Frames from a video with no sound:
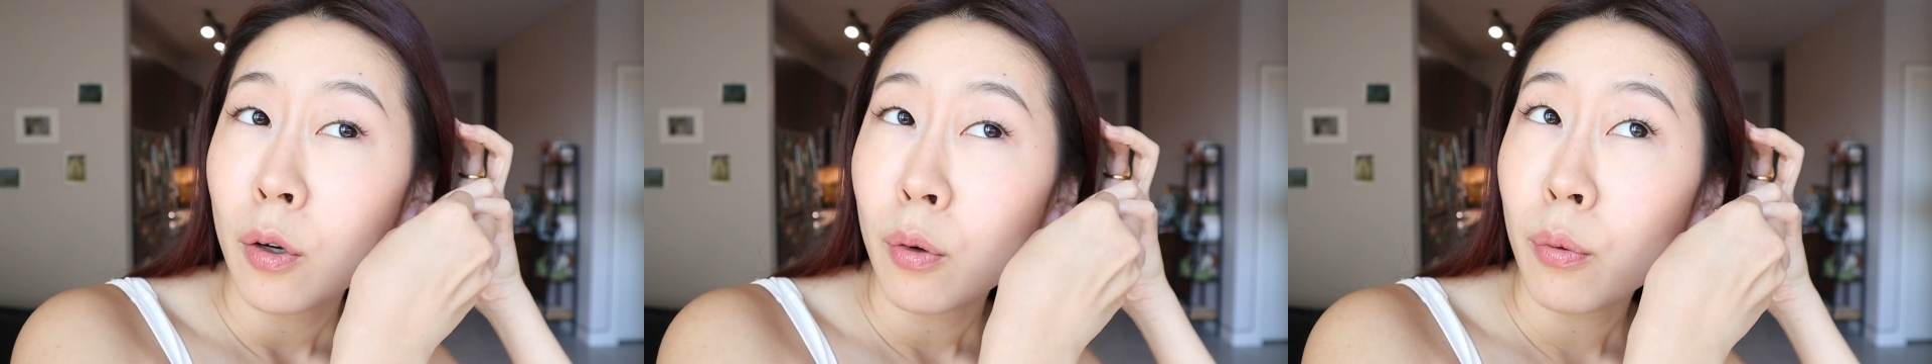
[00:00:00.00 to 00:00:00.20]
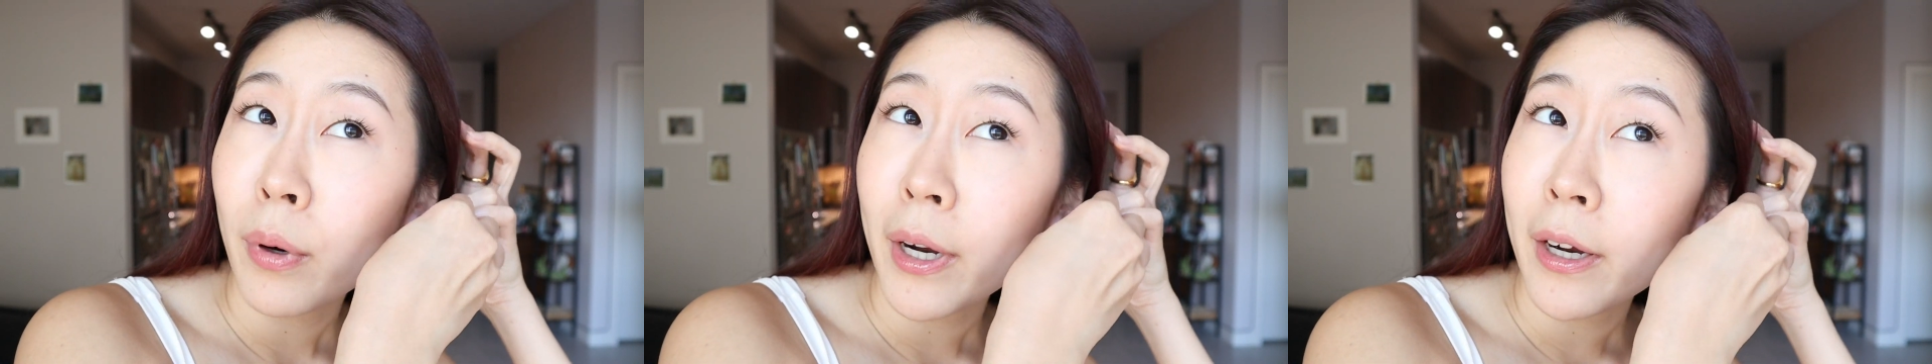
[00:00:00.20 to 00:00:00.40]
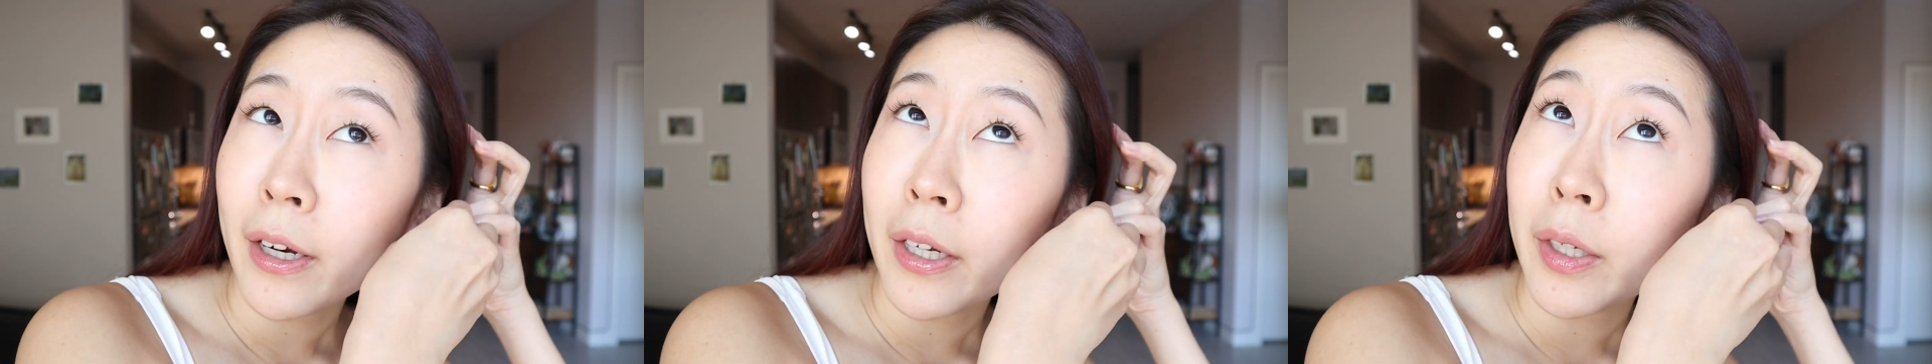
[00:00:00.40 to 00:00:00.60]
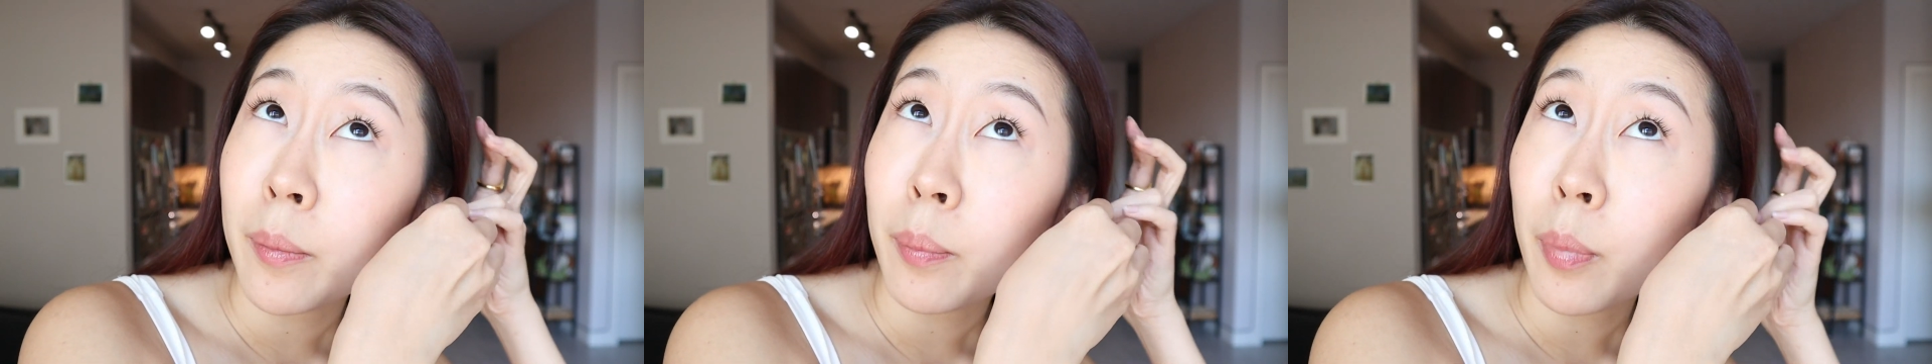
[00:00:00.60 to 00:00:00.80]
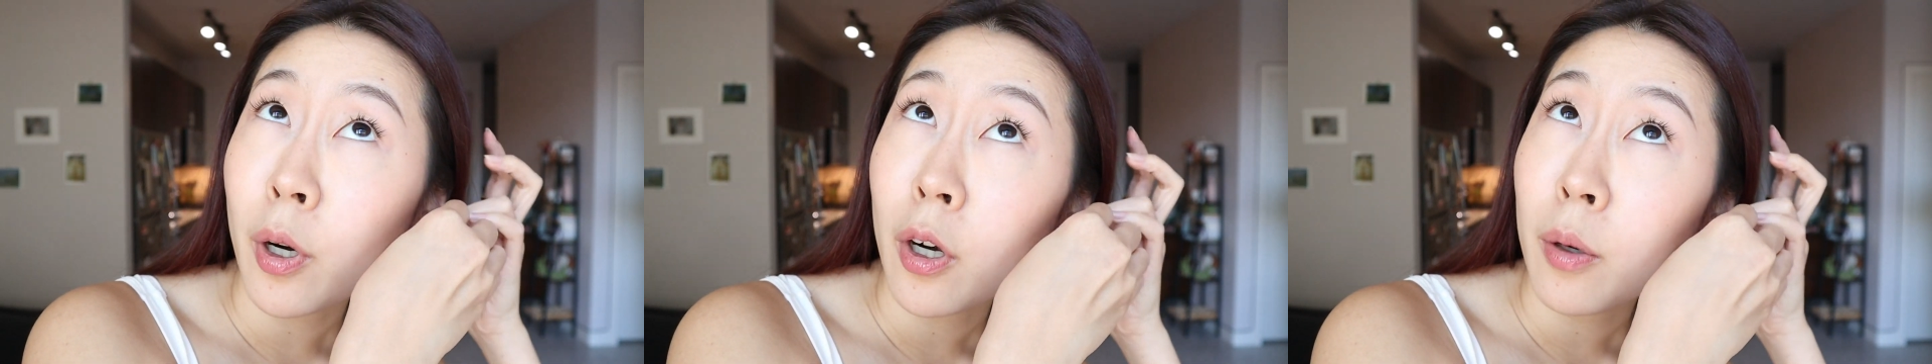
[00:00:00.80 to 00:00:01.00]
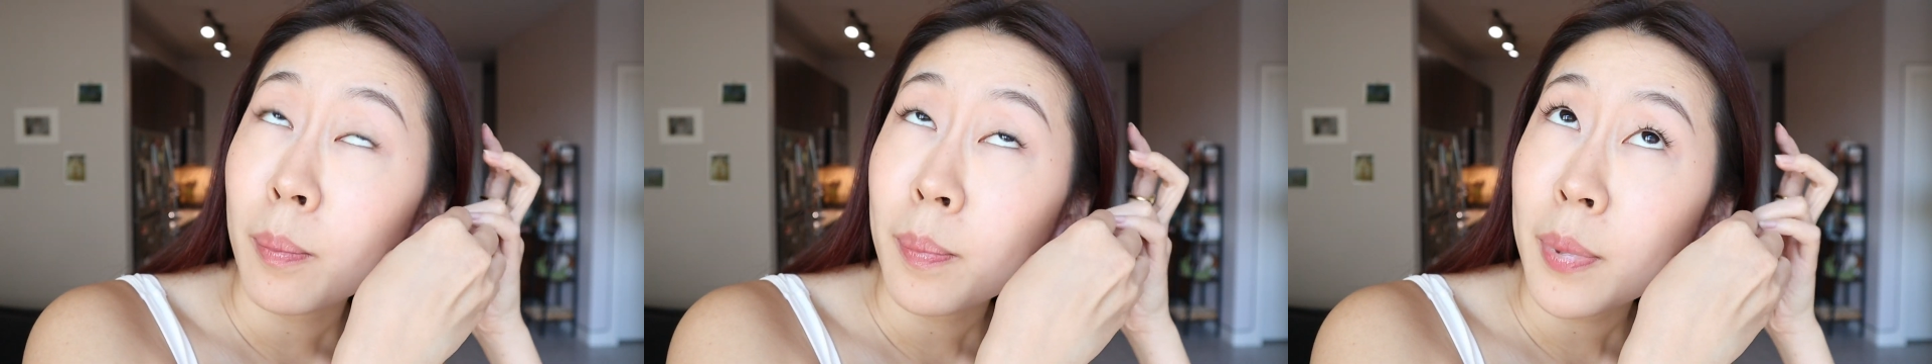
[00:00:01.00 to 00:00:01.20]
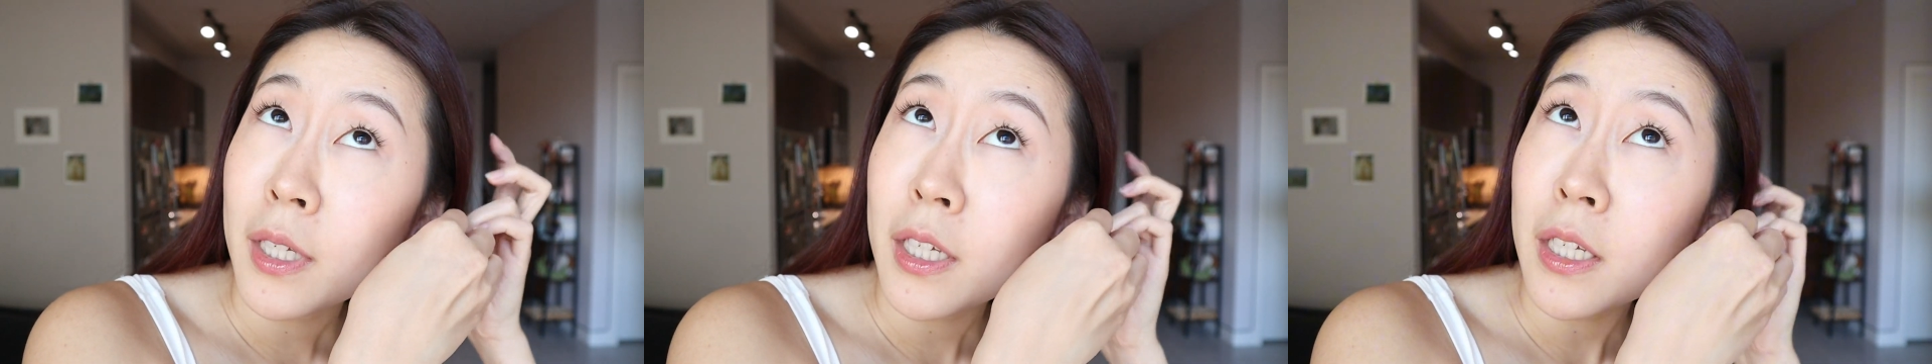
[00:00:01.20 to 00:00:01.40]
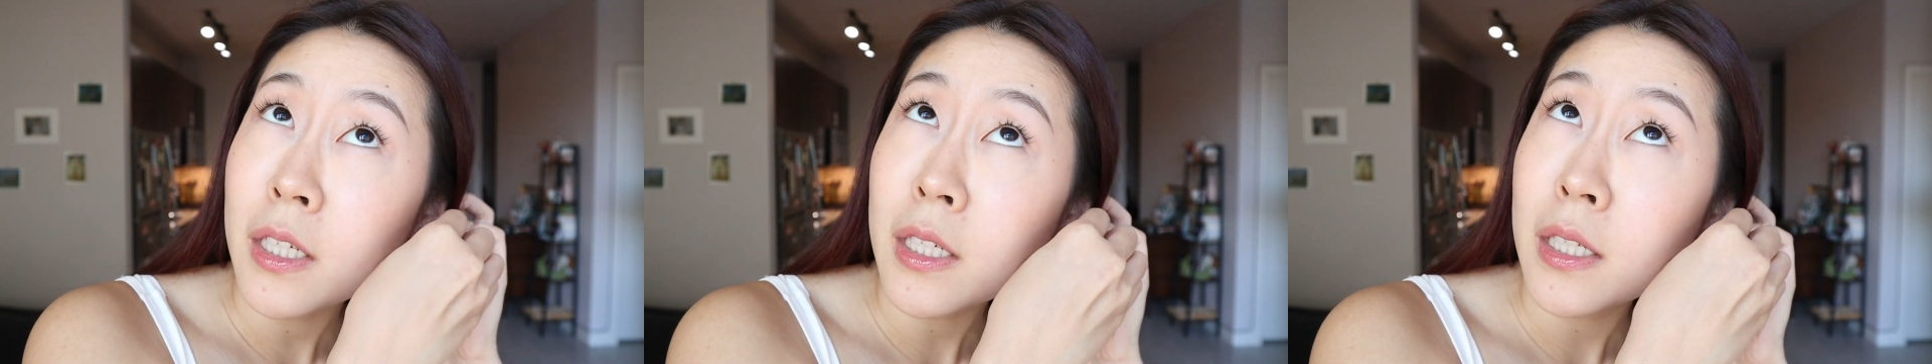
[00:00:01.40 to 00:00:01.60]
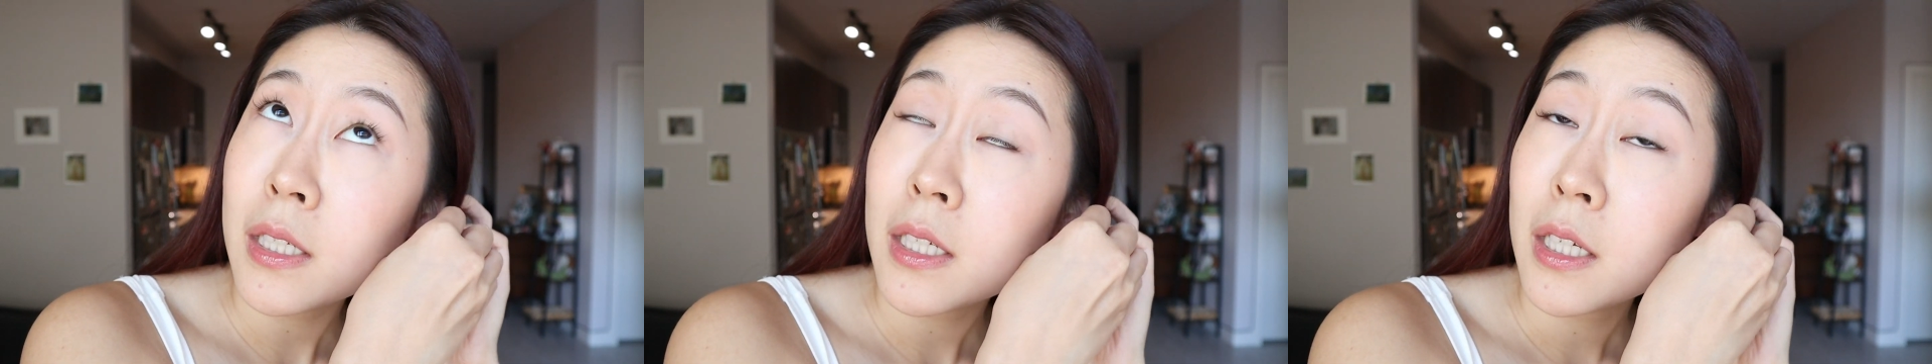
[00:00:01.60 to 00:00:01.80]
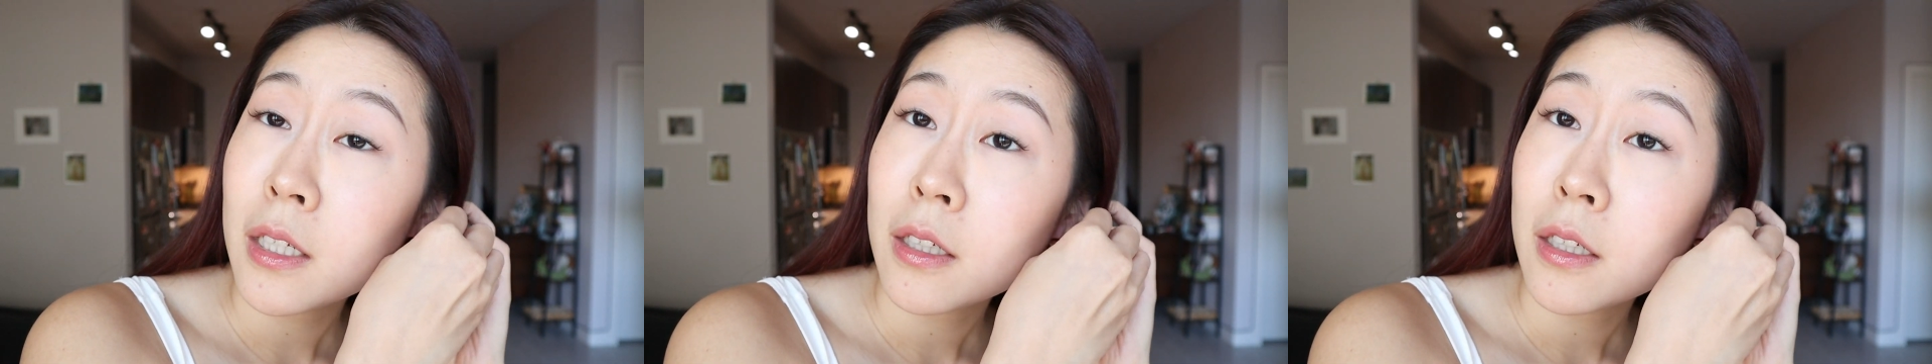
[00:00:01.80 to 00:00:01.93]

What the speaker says: wearing purpose.